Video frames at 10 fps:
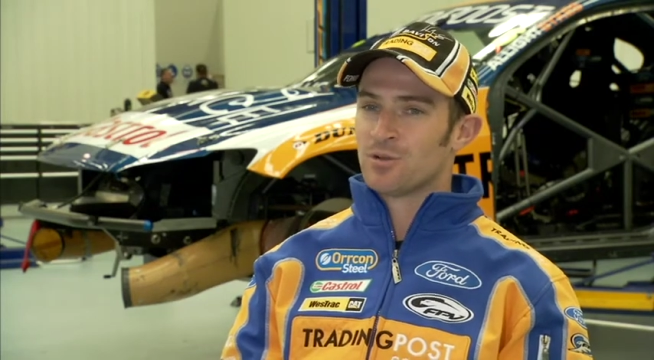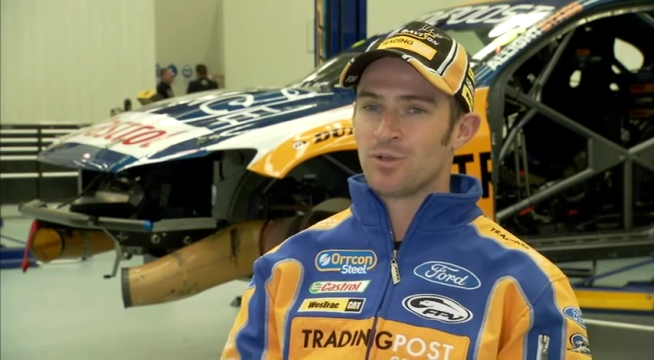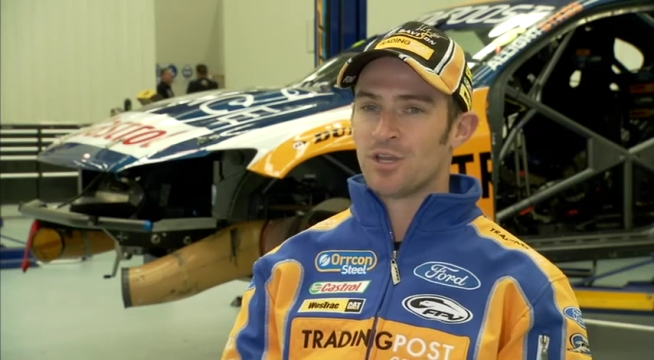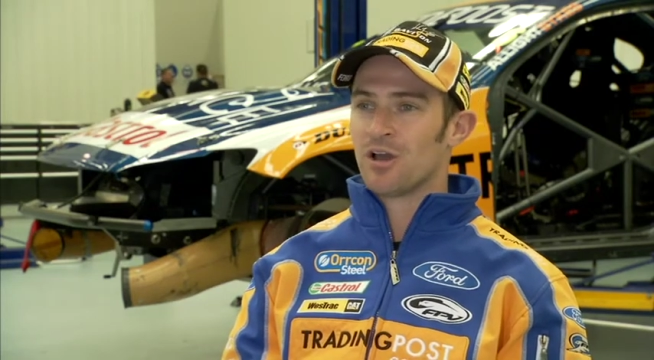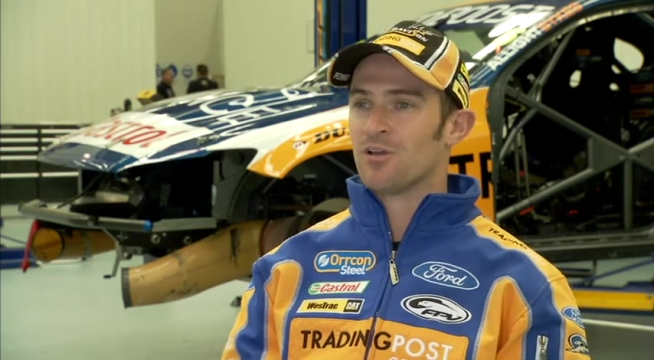
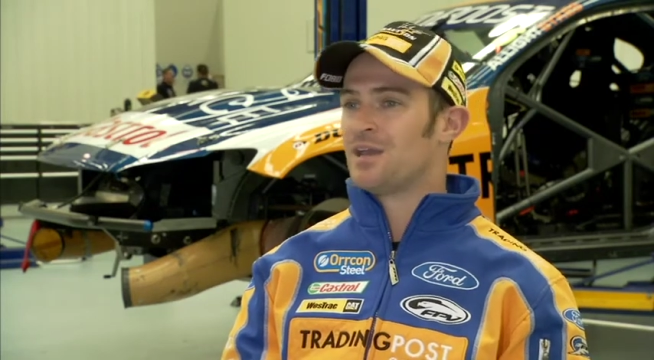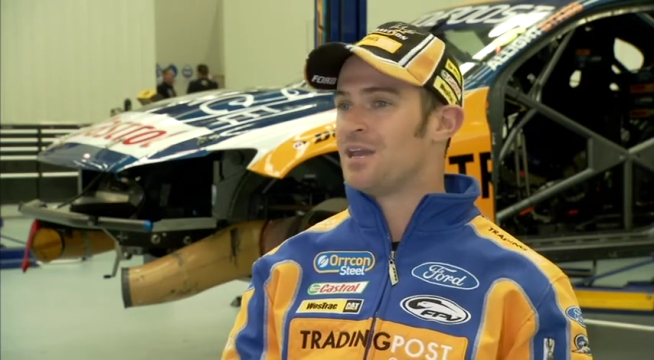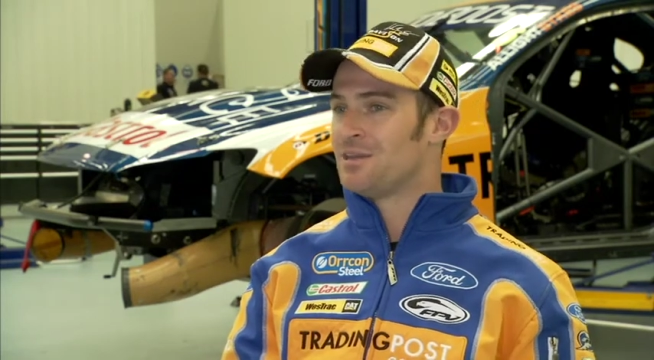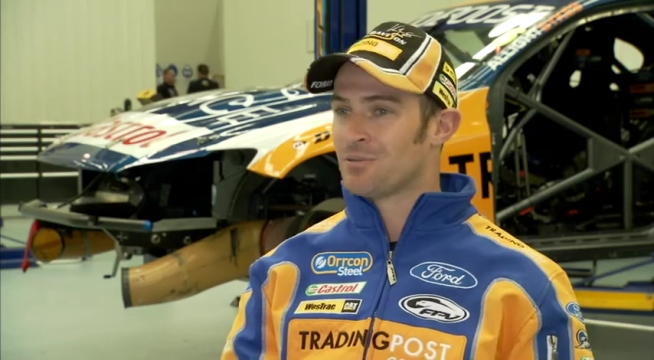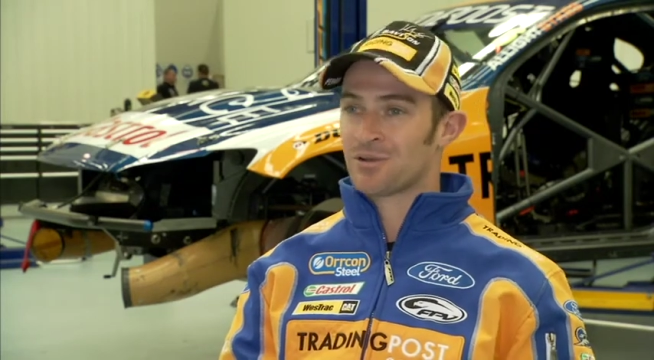We know
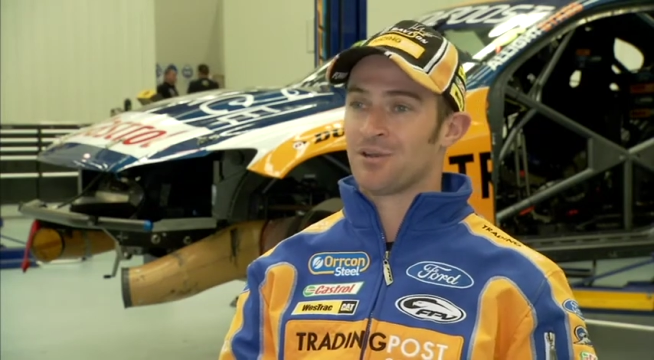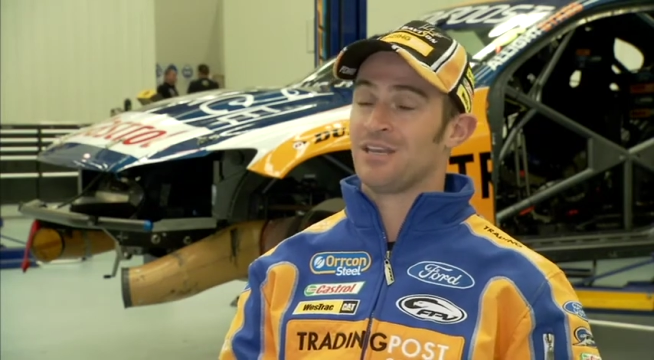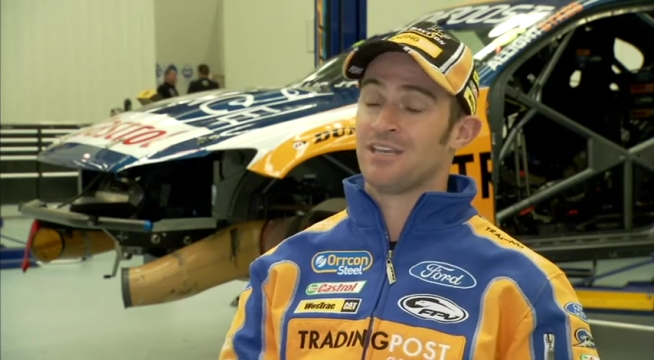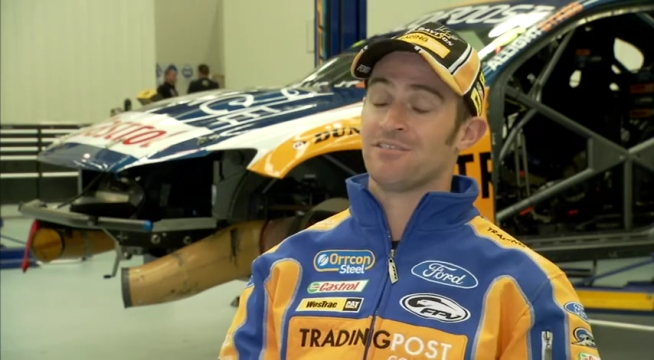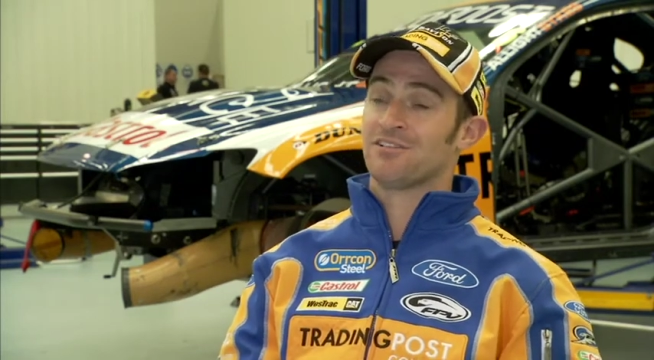anyone on
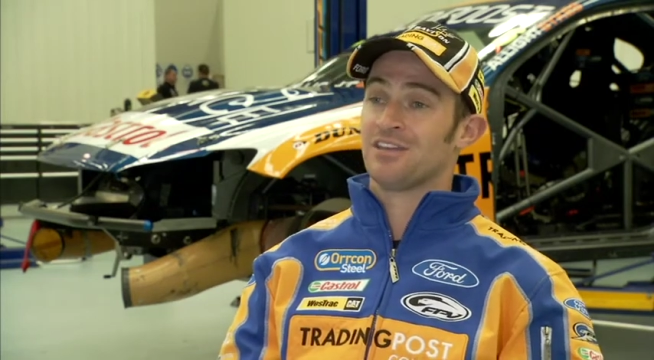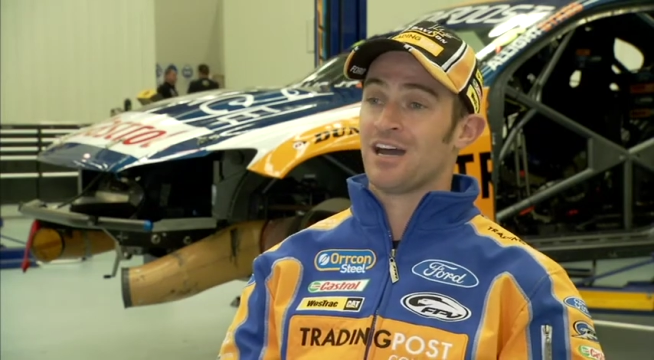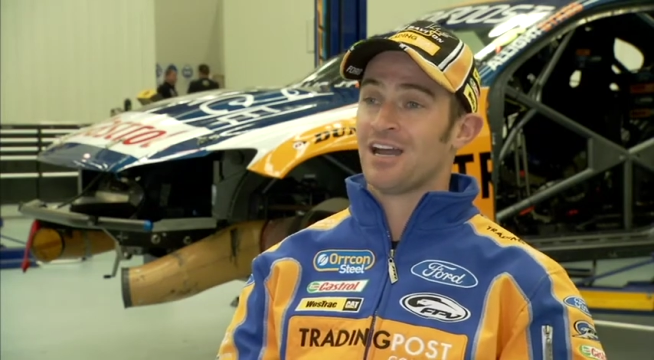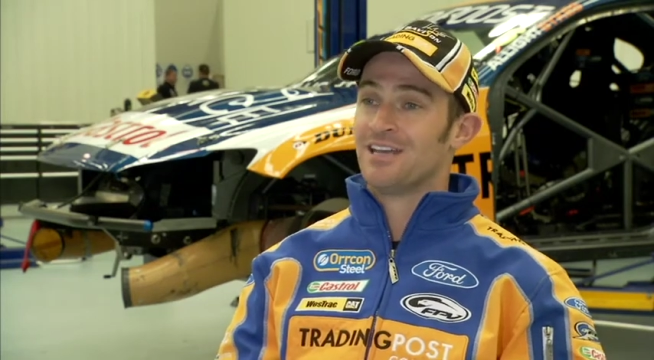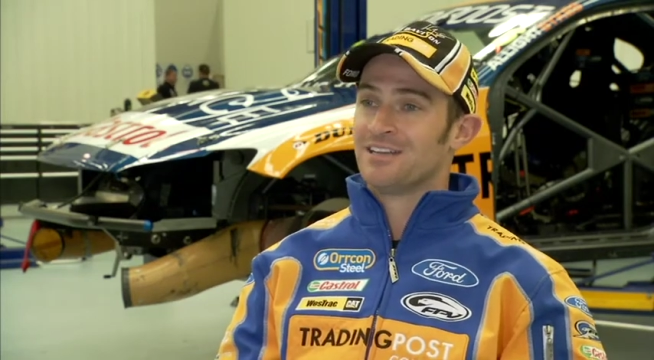any given
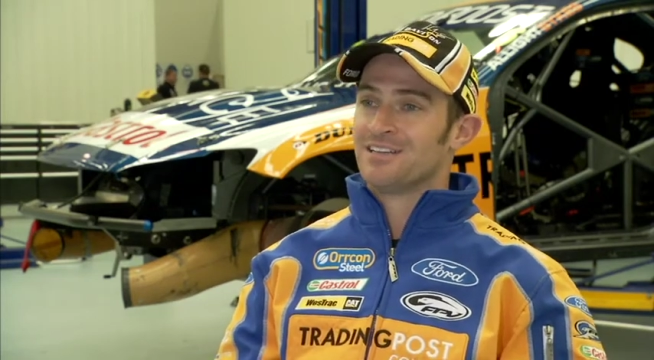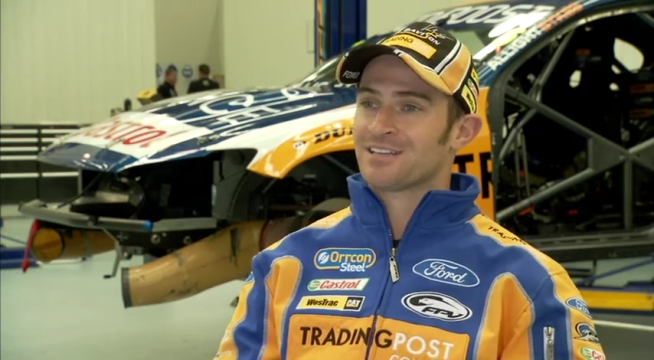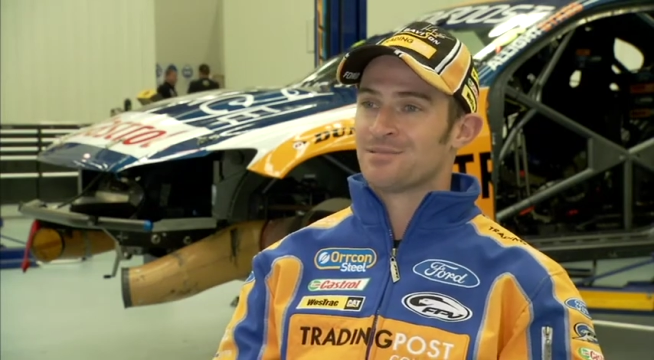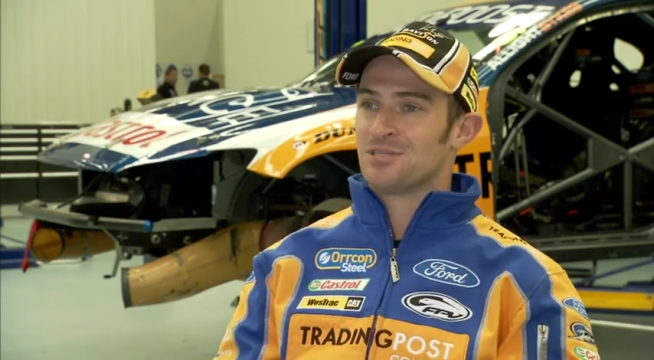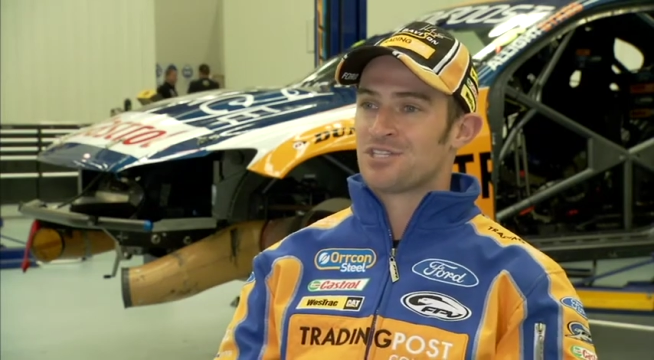day
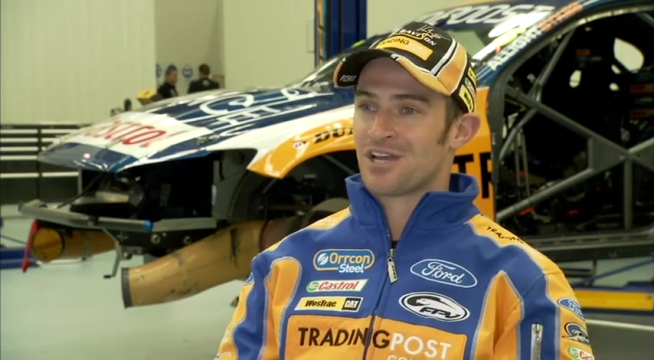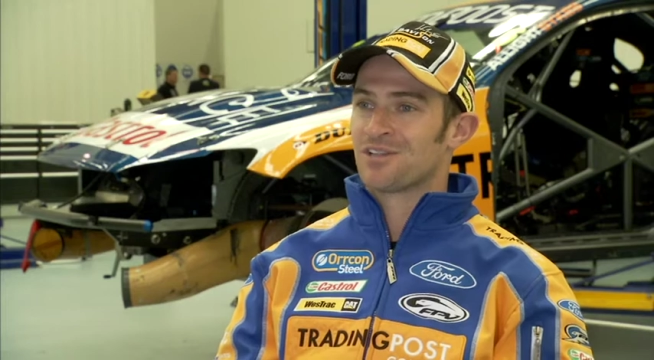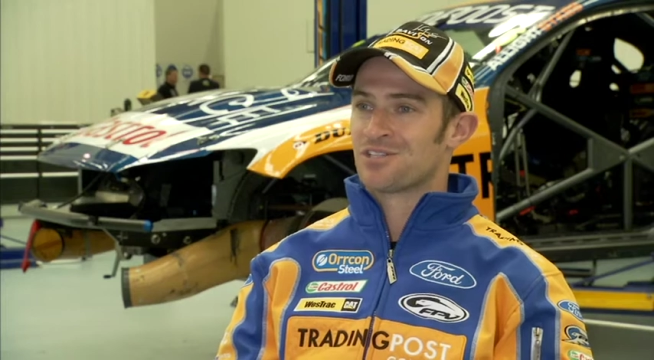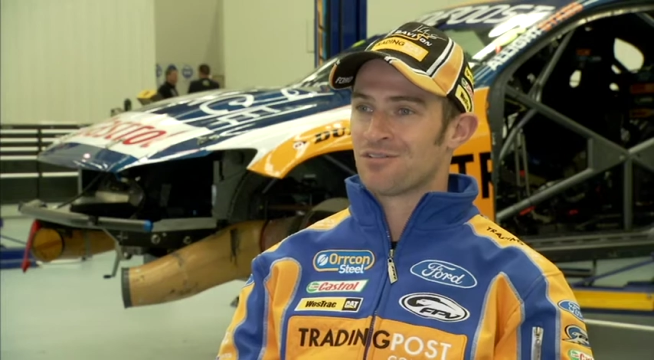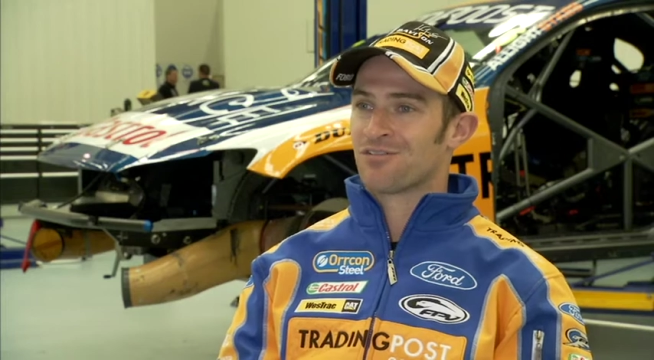can be
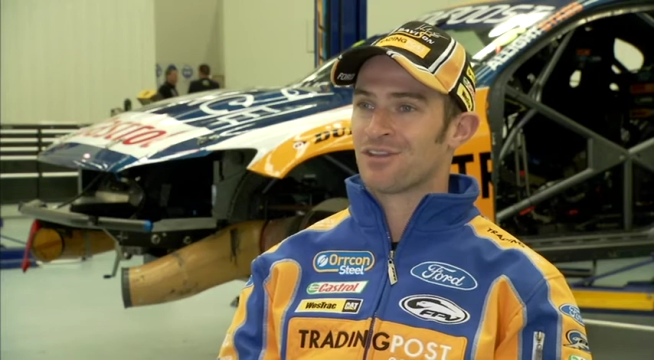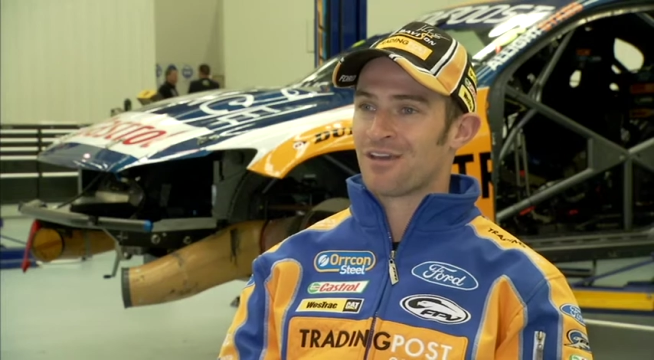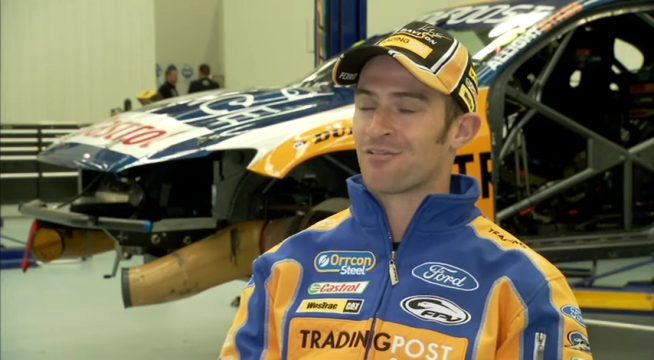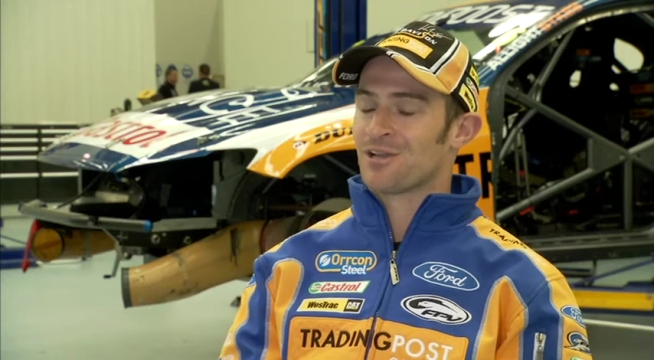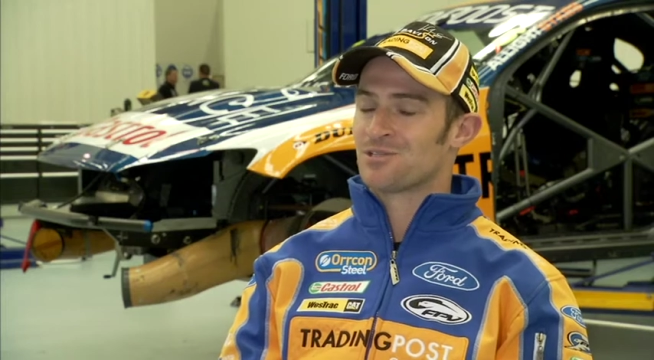challenging for
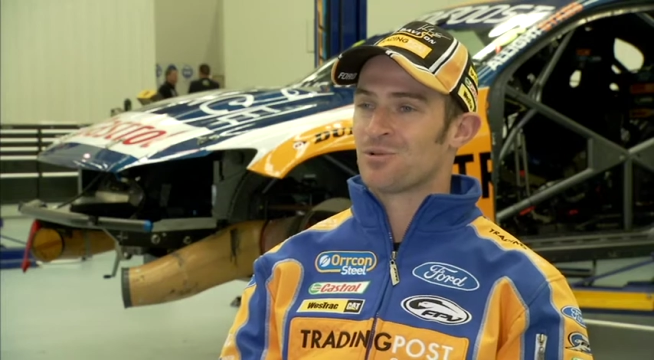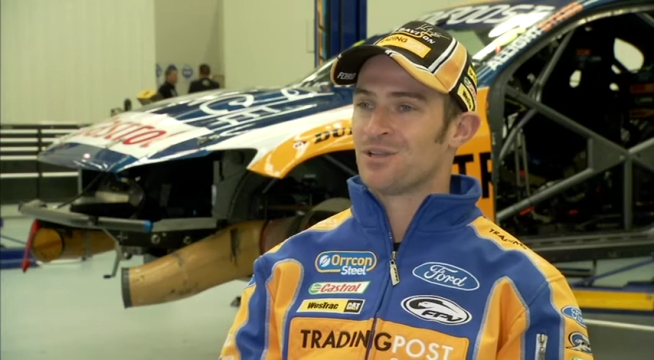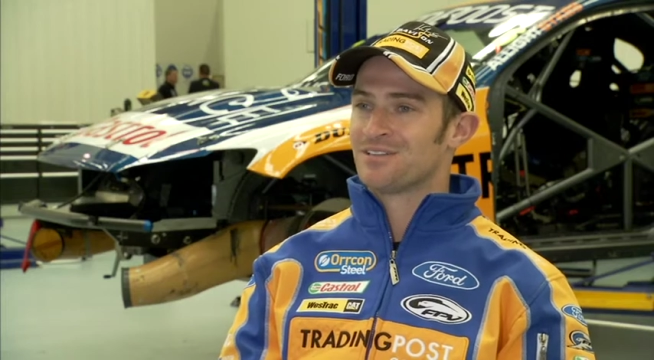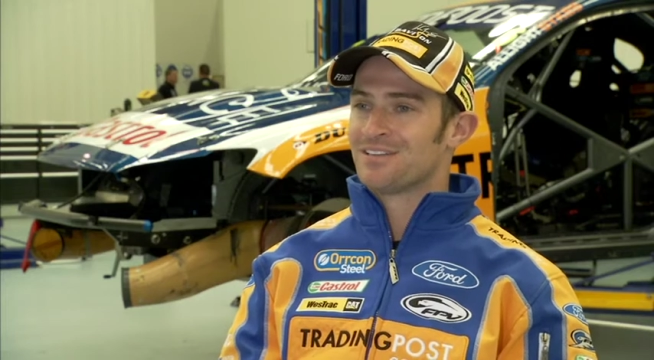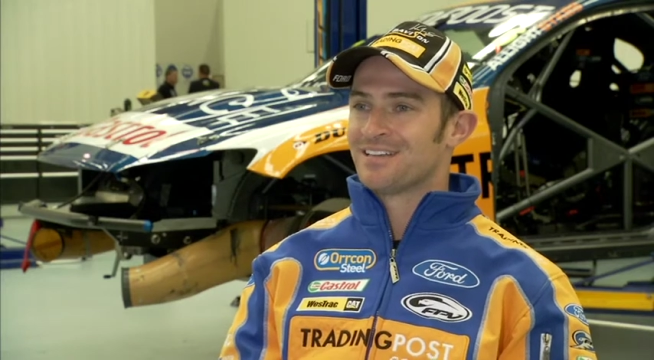that race win,